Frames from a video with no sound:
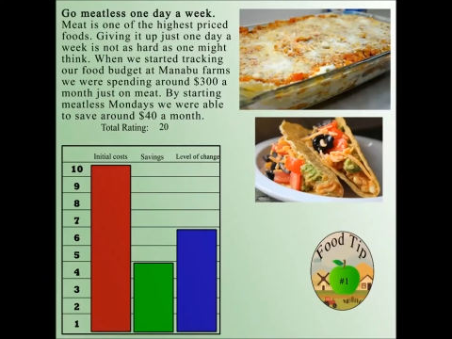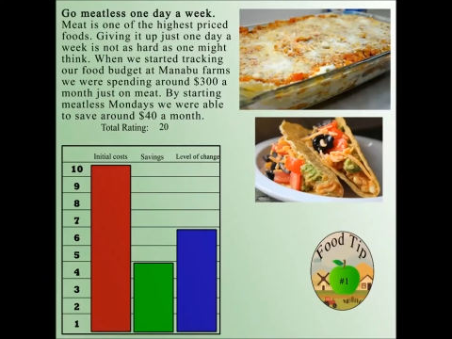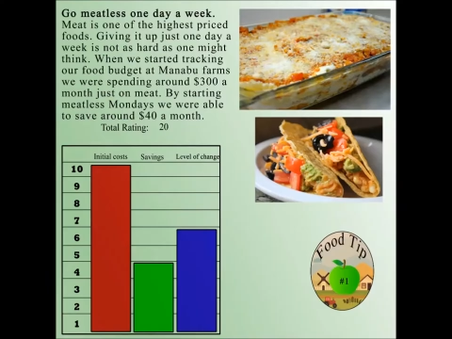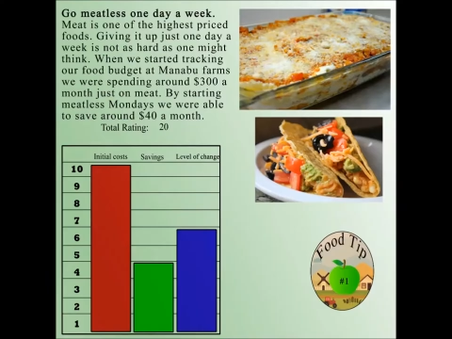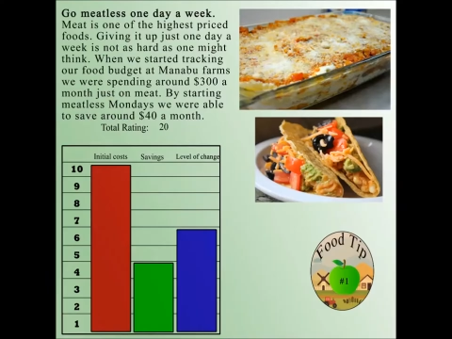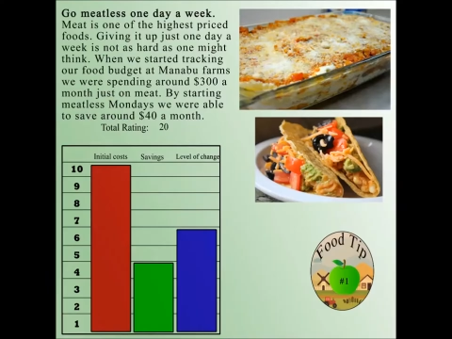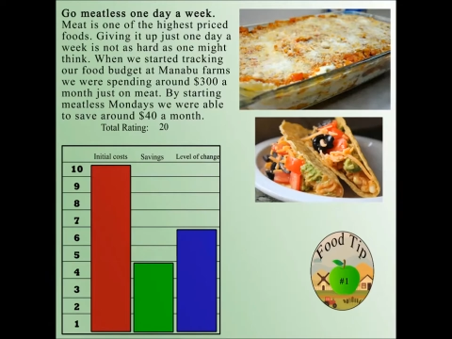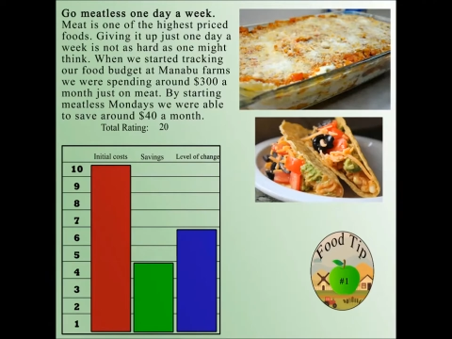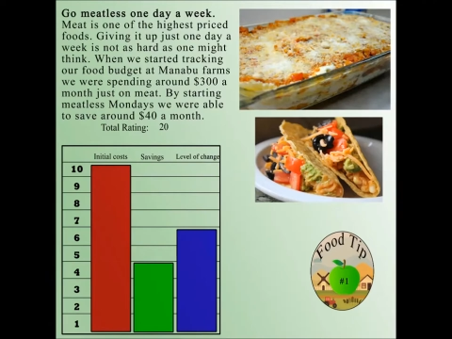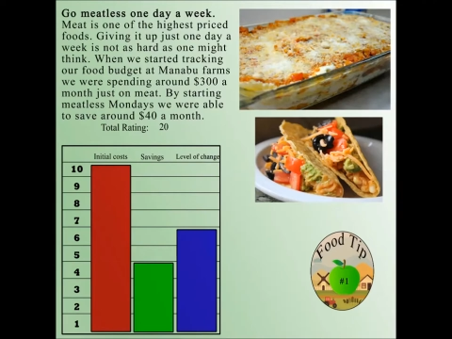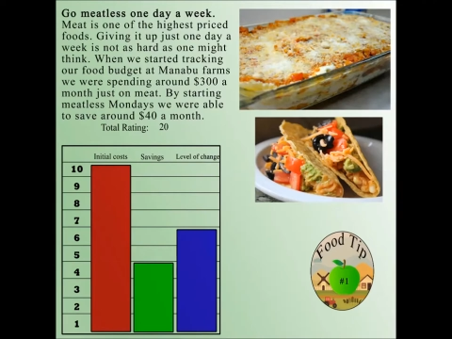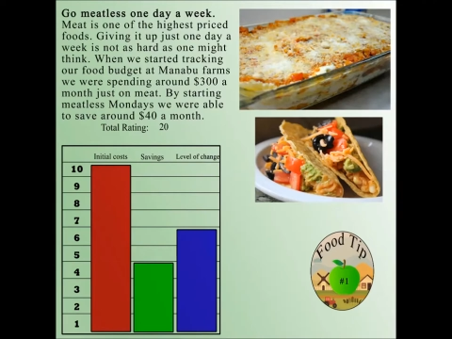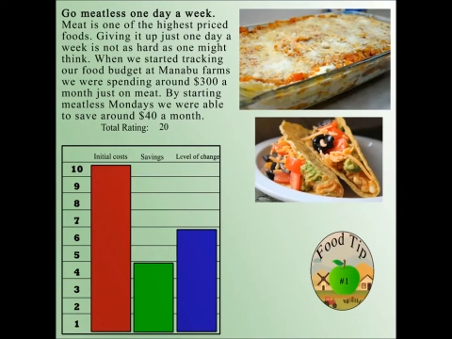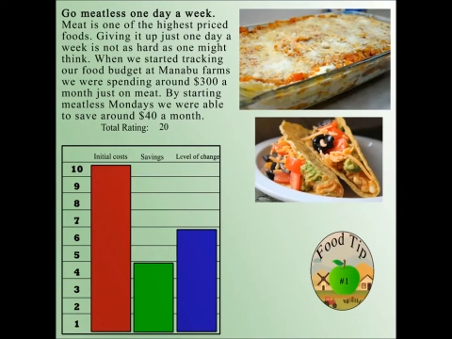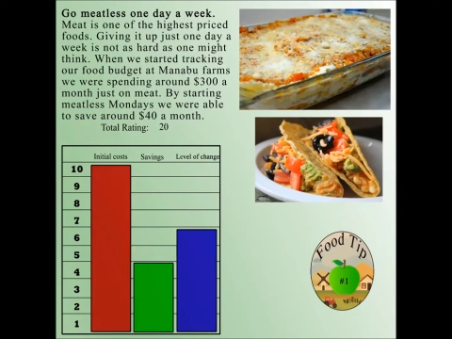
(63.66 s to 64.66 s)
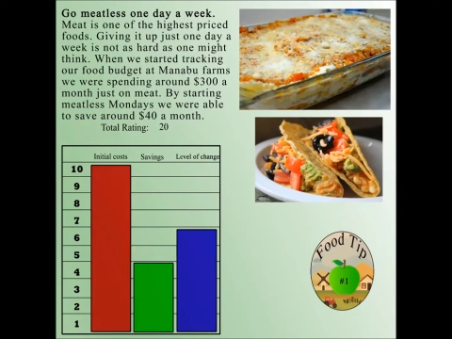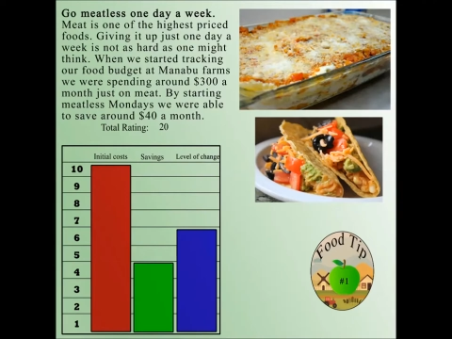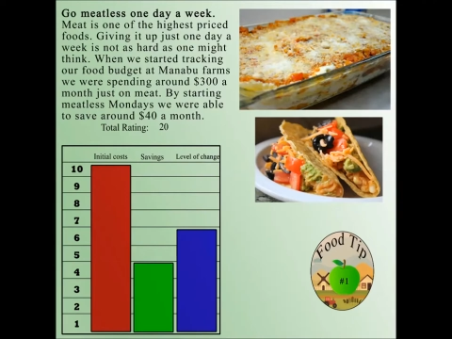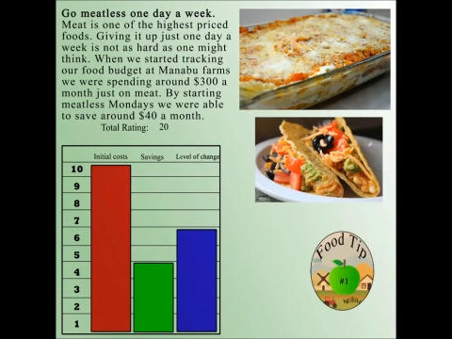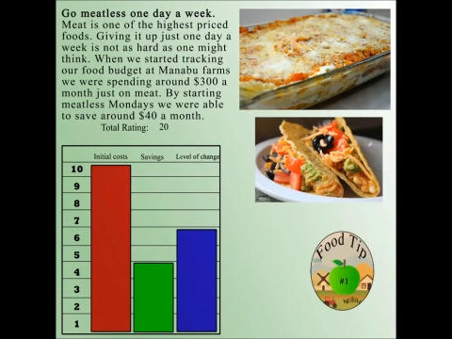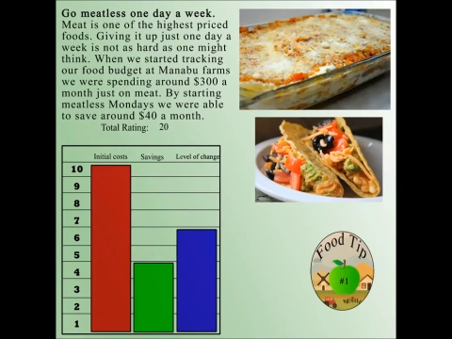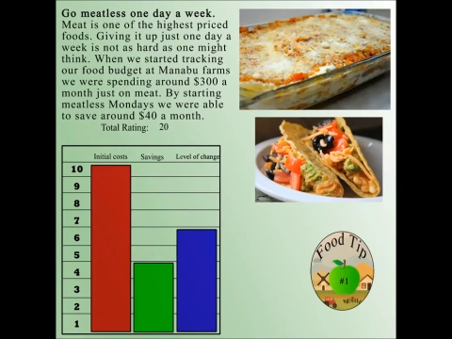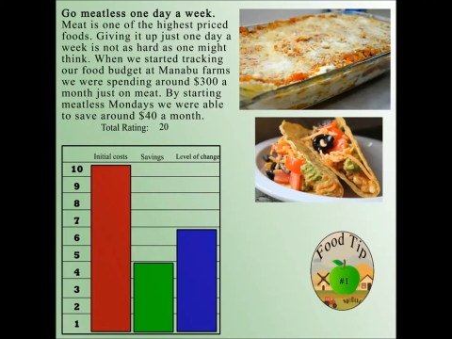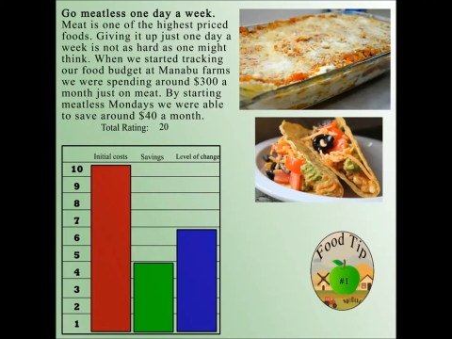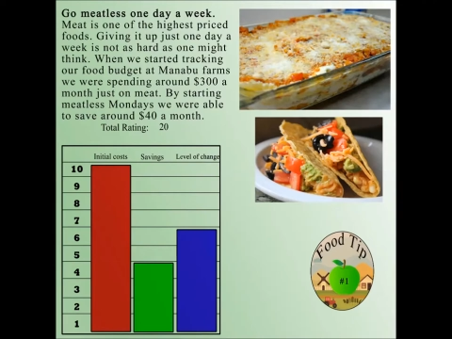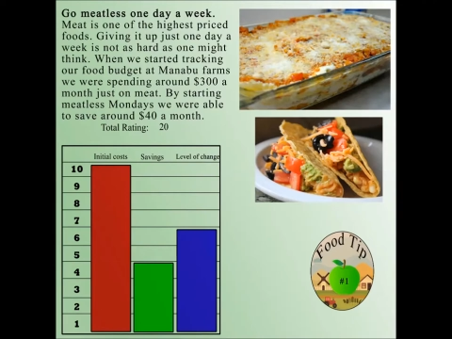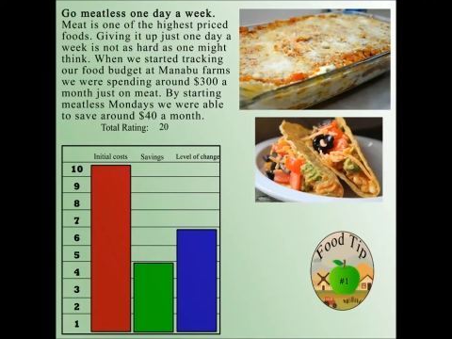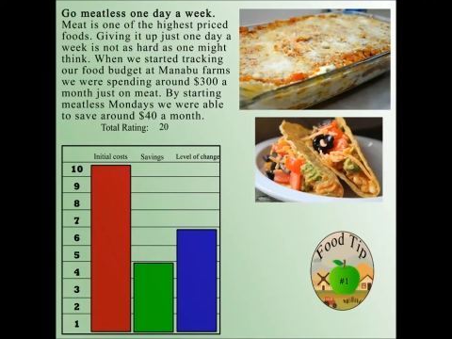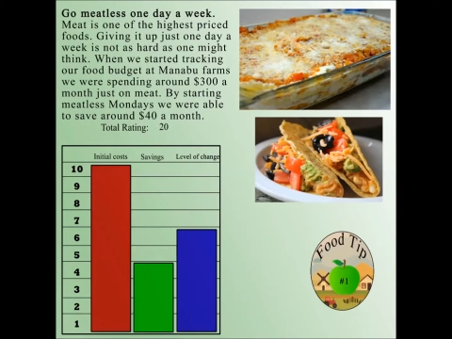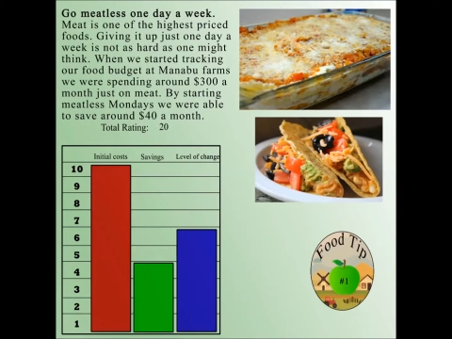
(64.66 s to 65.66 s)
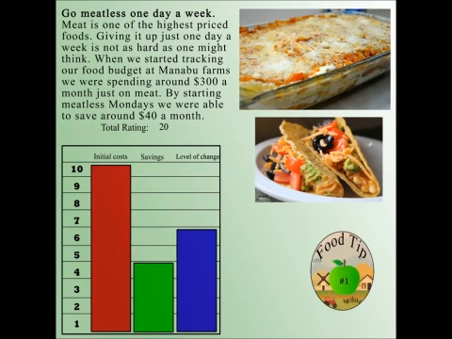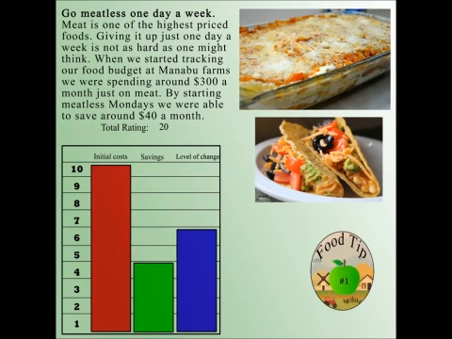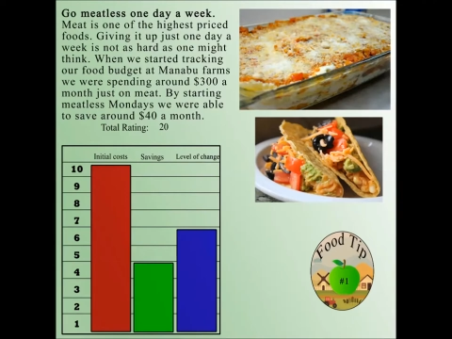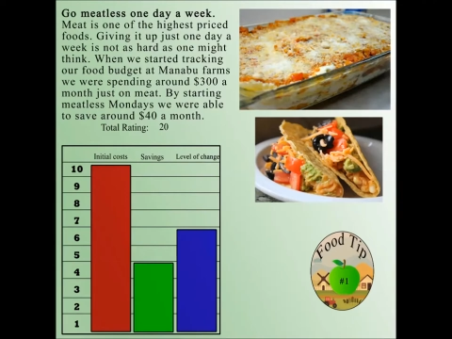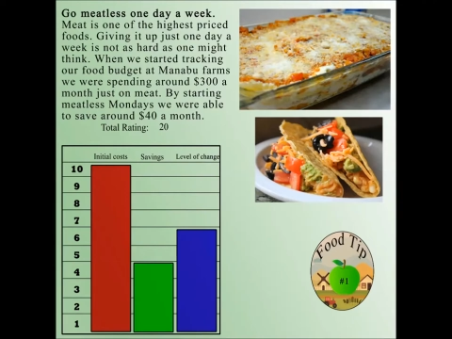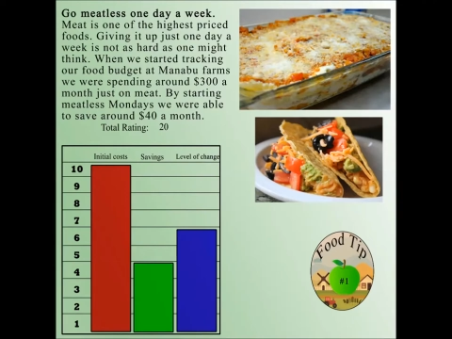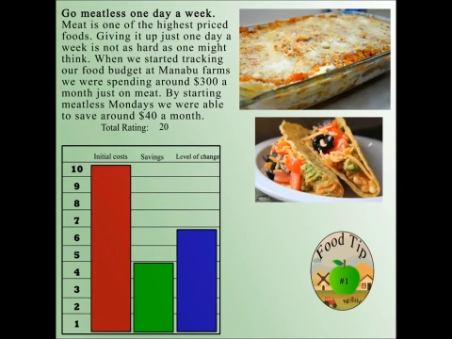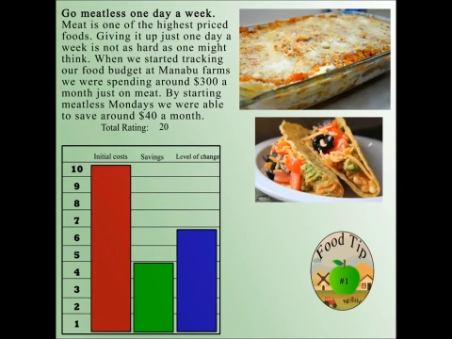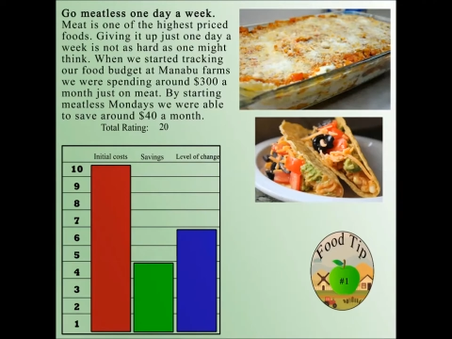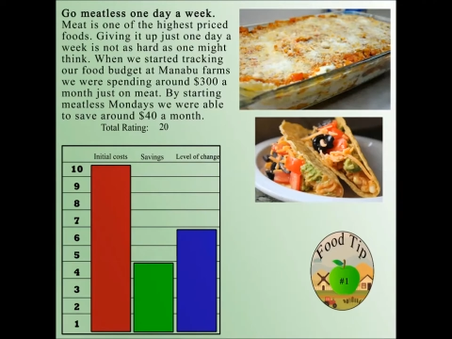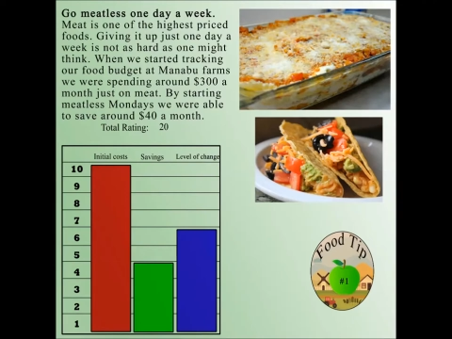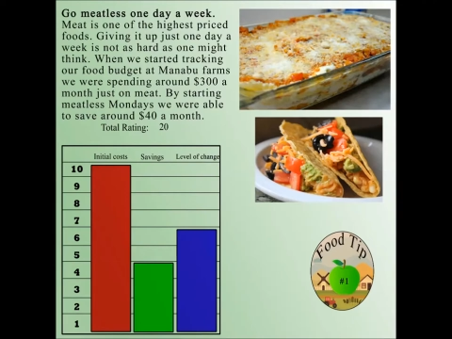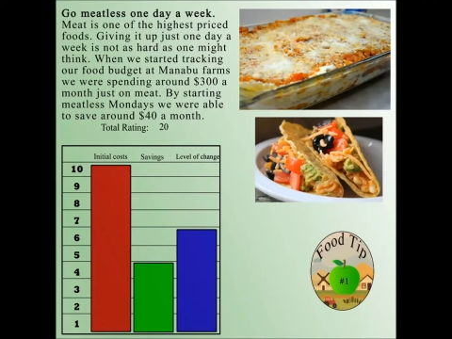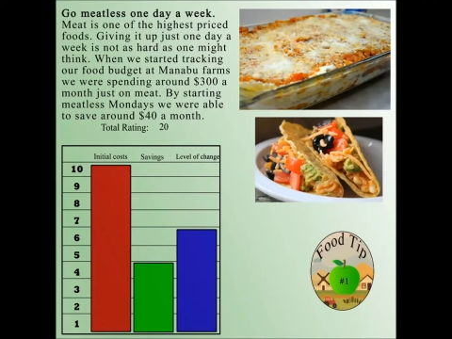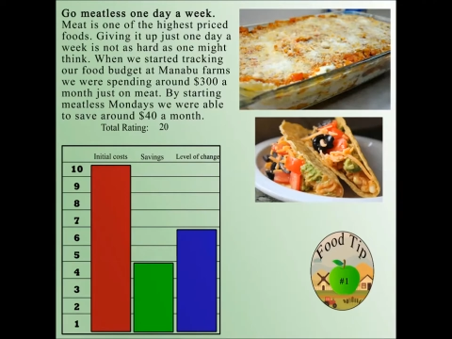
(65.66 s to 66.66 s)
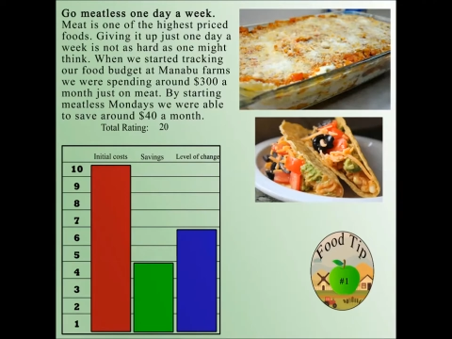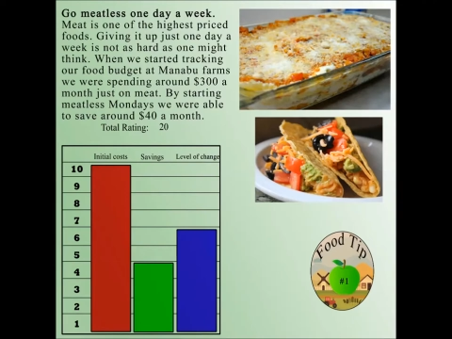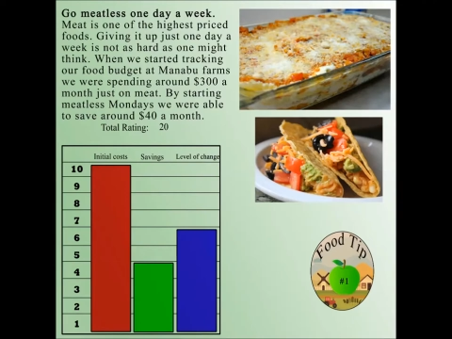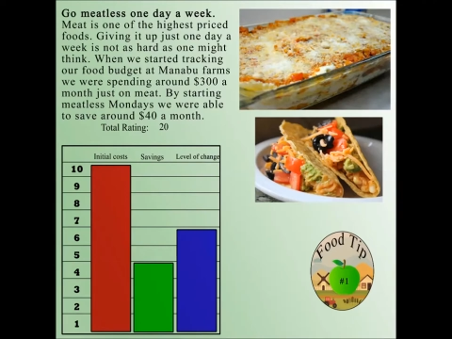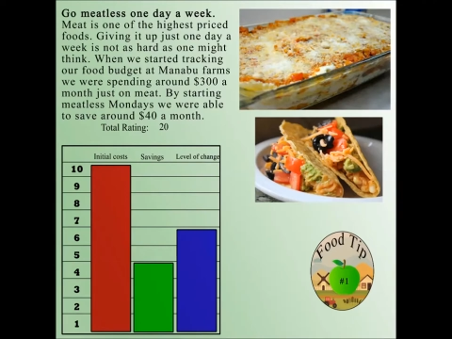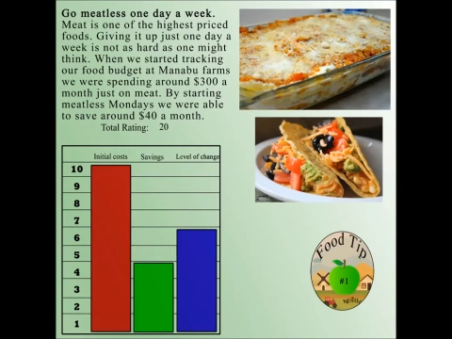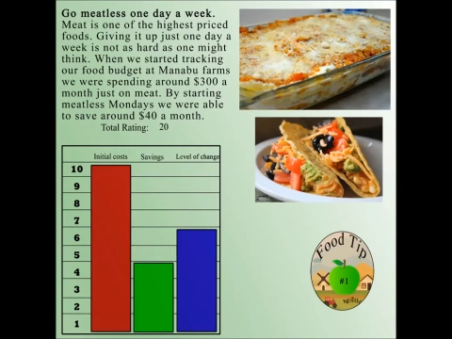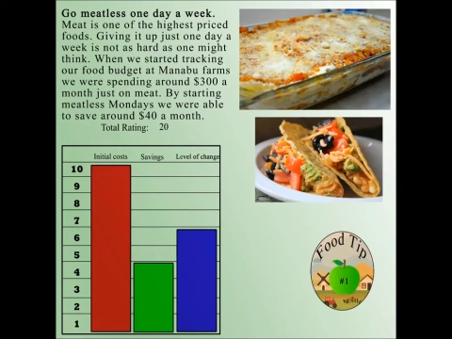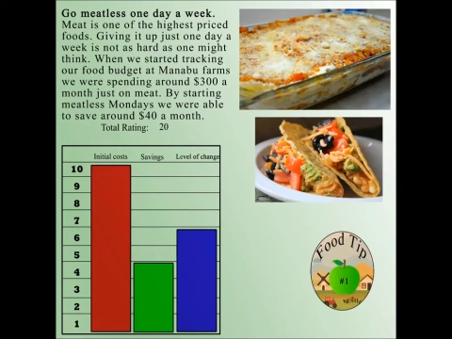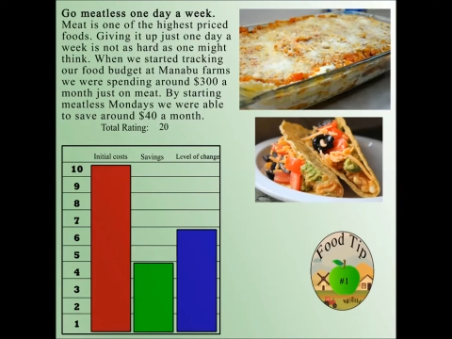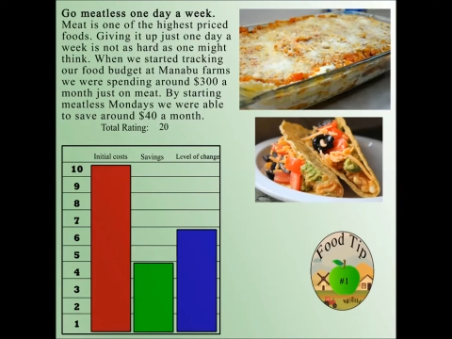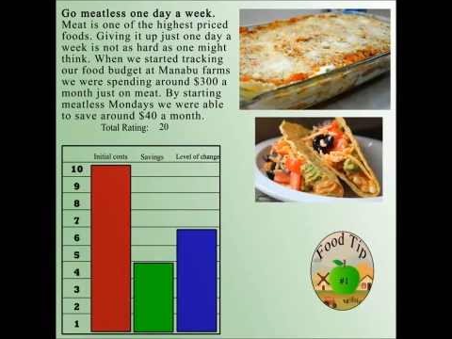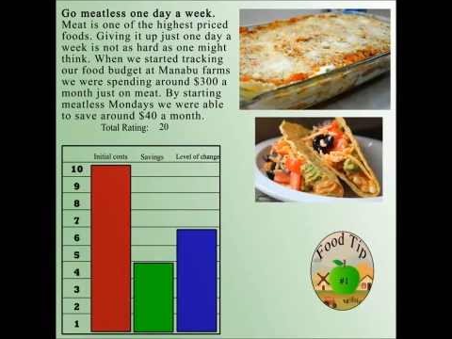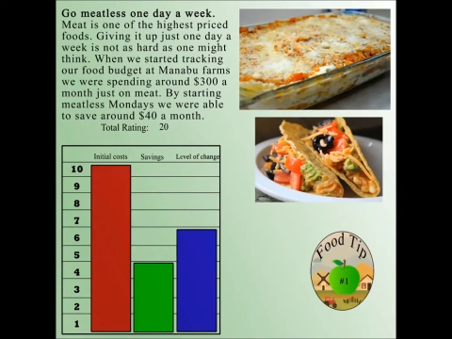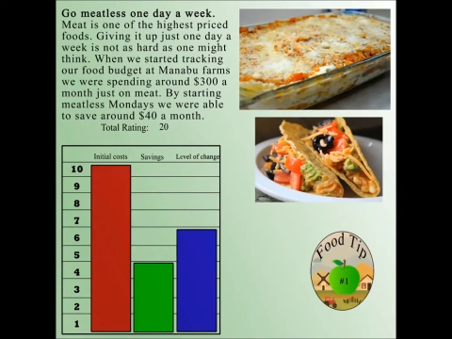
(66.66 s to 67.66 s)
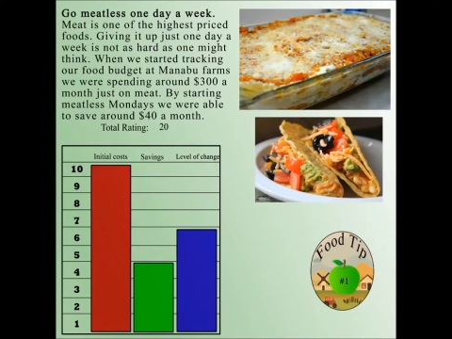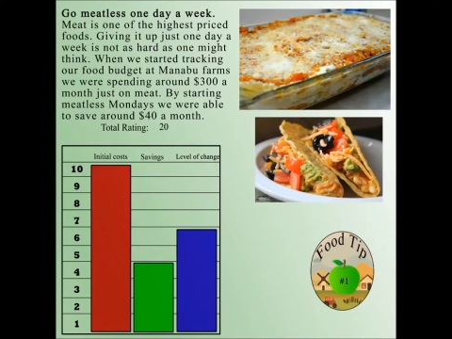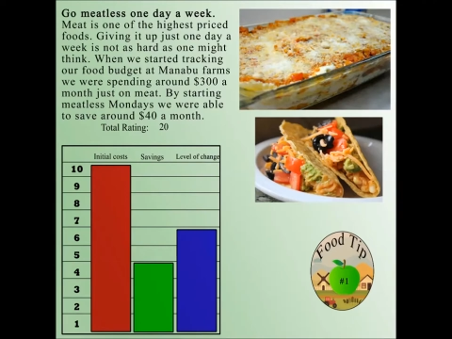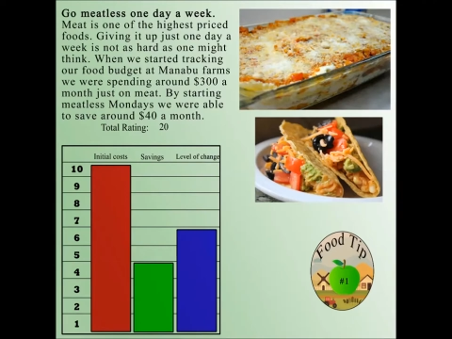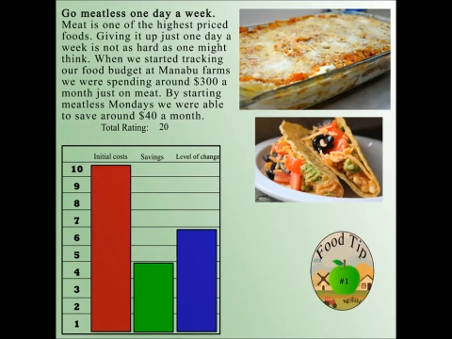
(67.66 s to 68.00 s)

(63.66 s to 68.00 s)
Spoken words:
(no speaker visible)